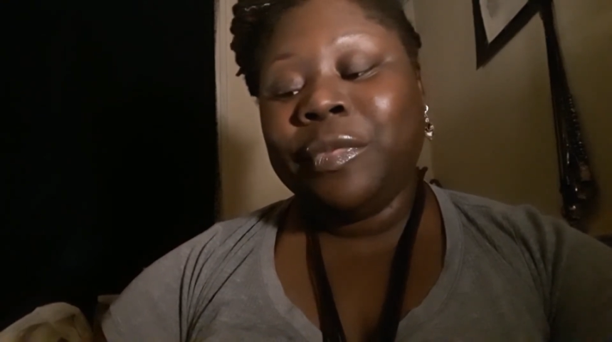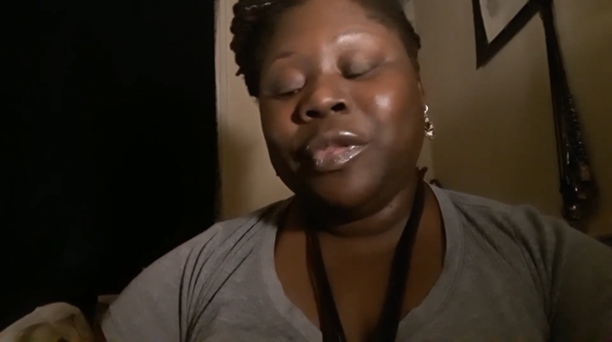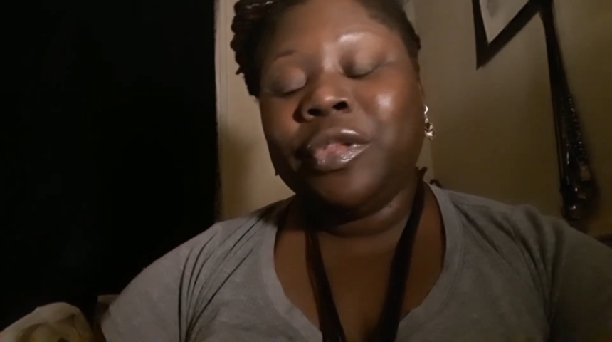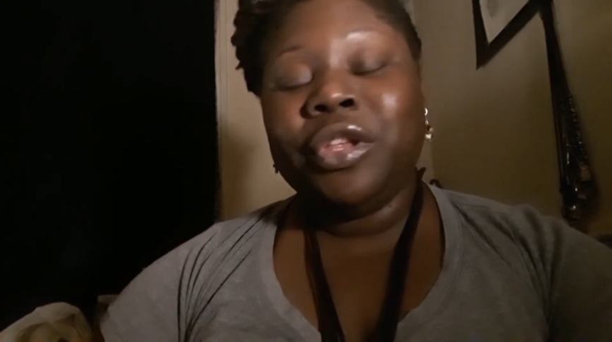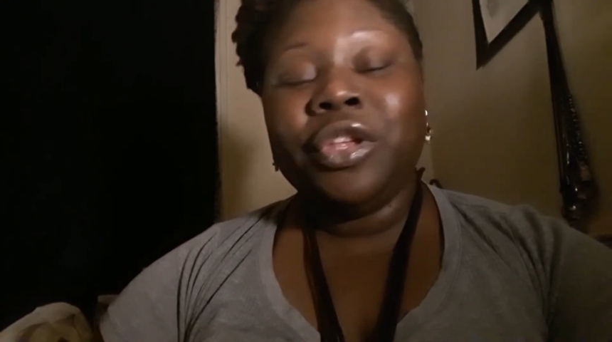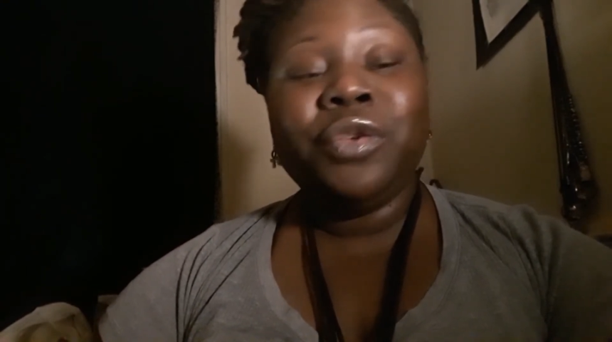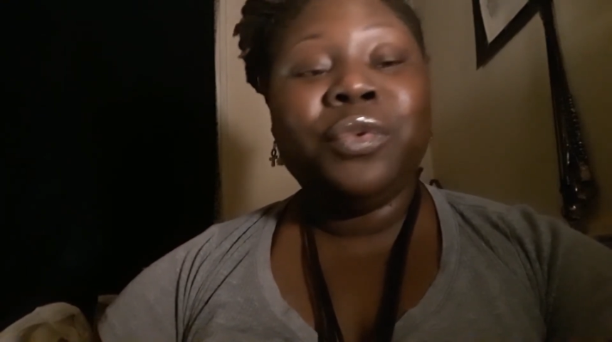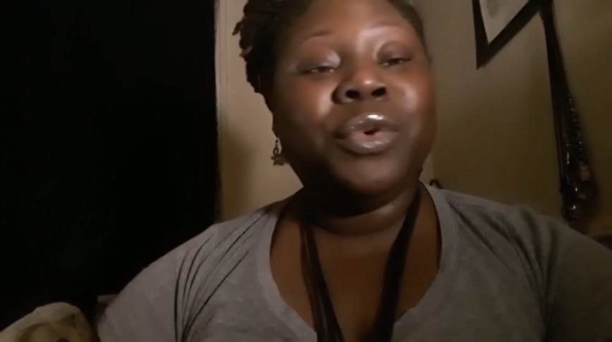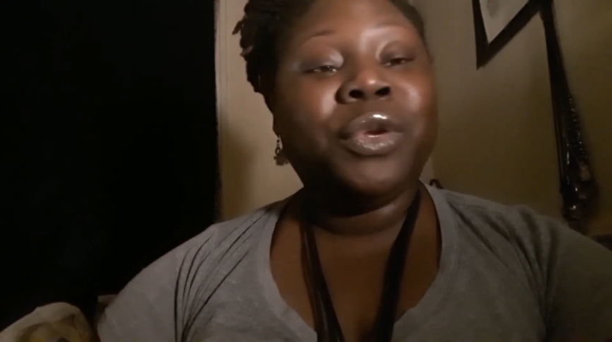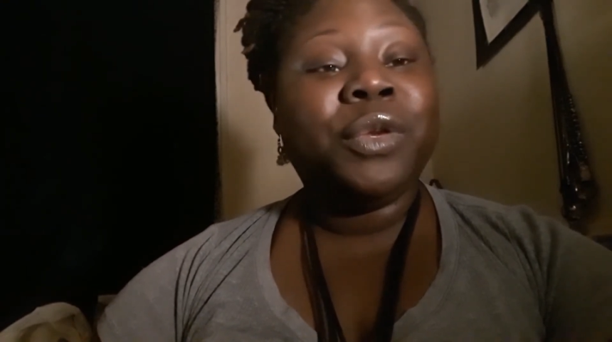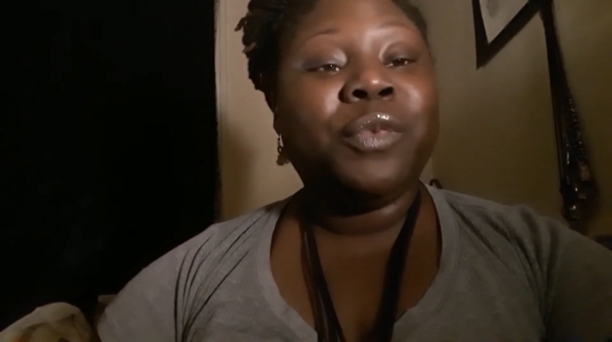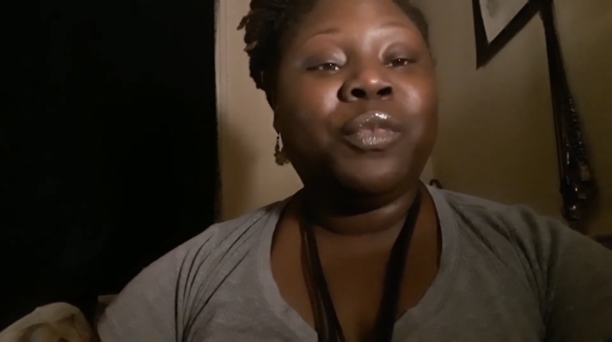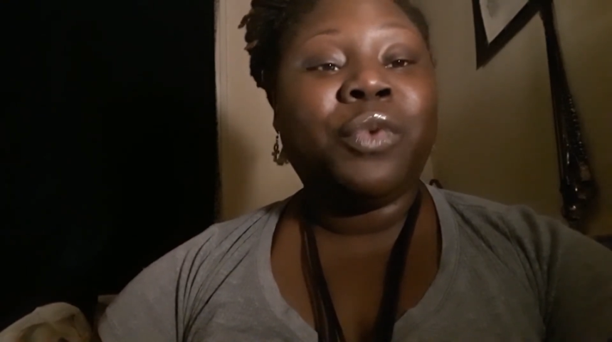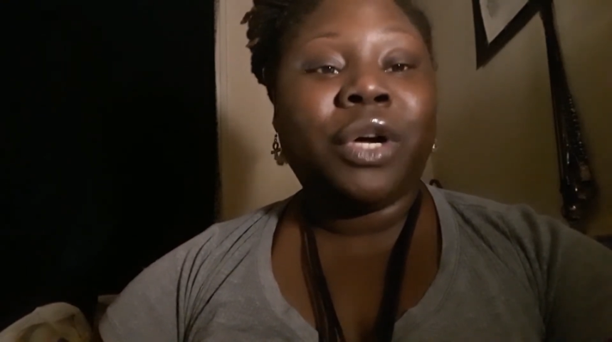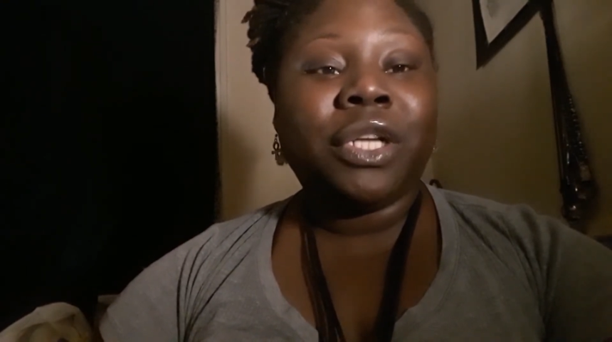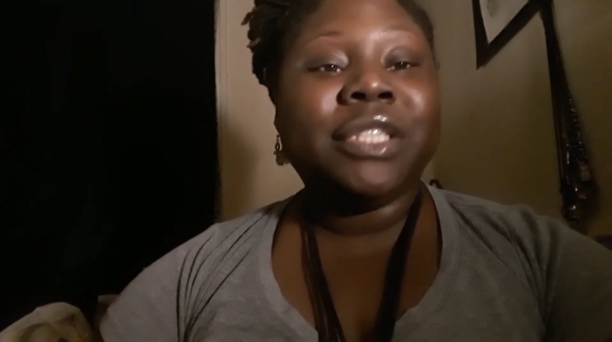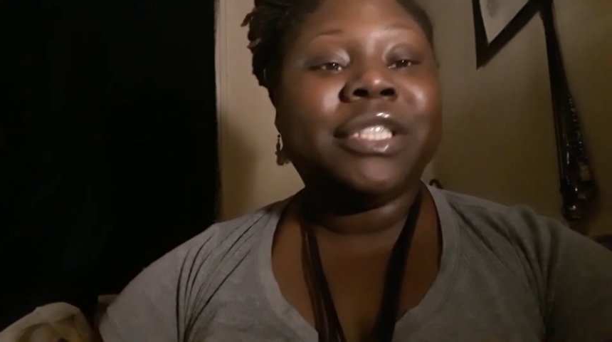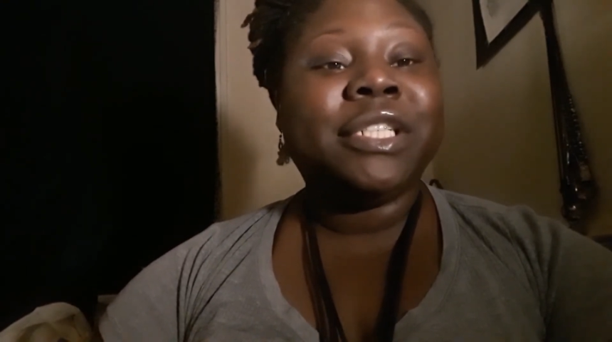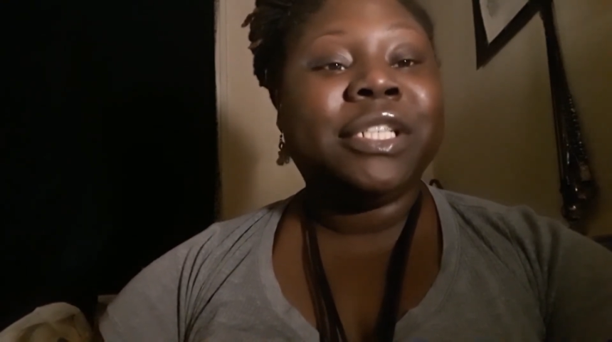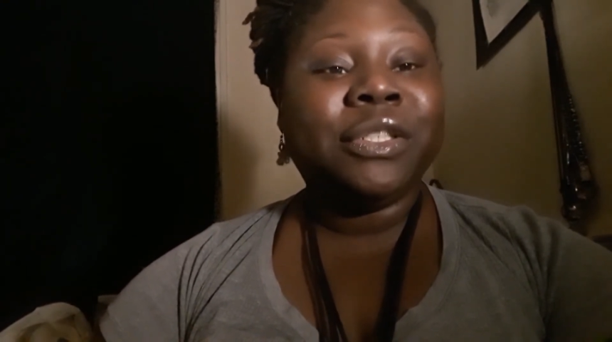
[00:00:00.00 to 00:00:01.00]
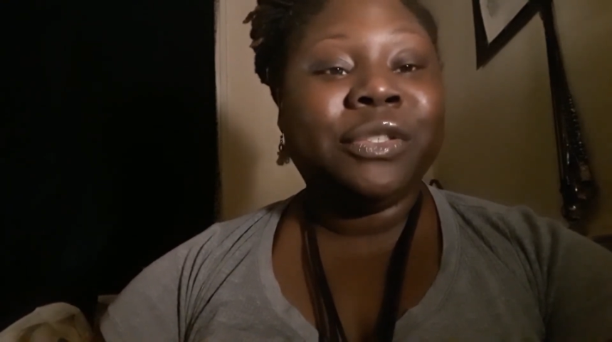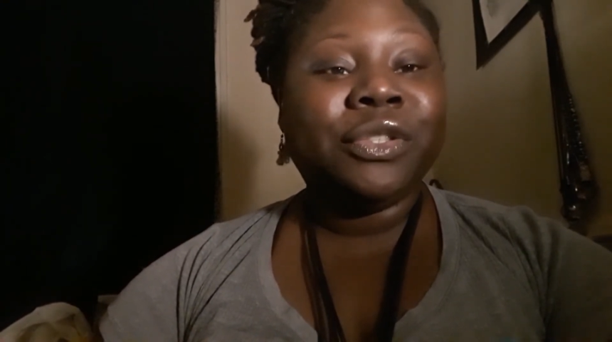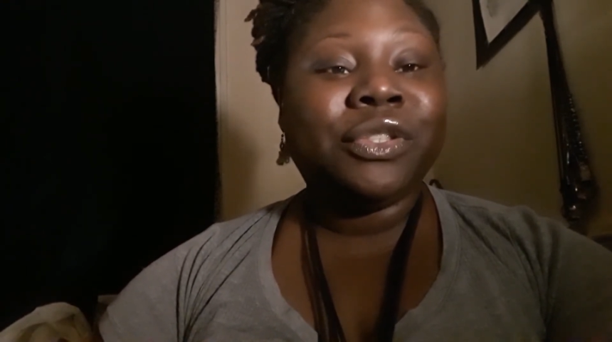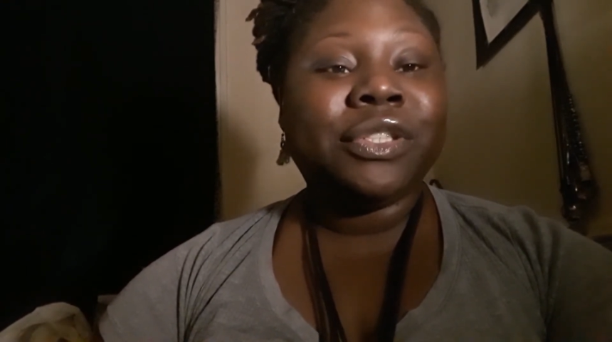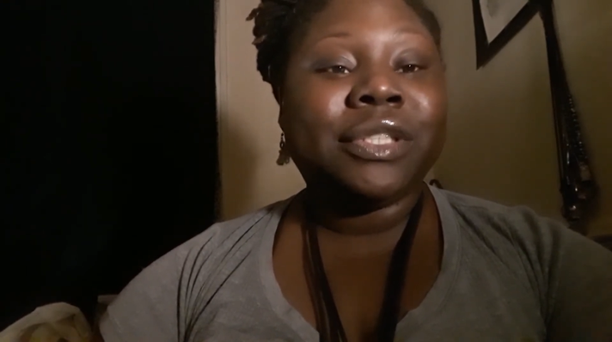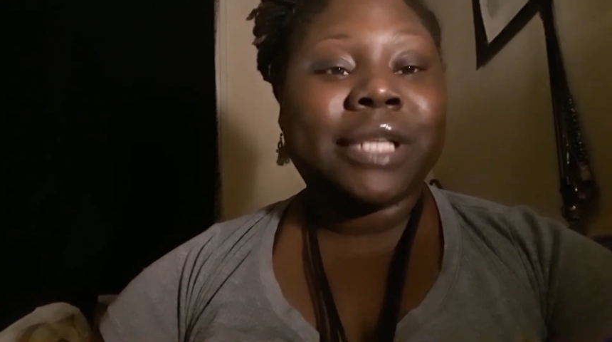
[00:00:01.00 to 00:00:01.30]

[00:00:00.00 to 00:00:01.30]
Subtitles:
You would want to use your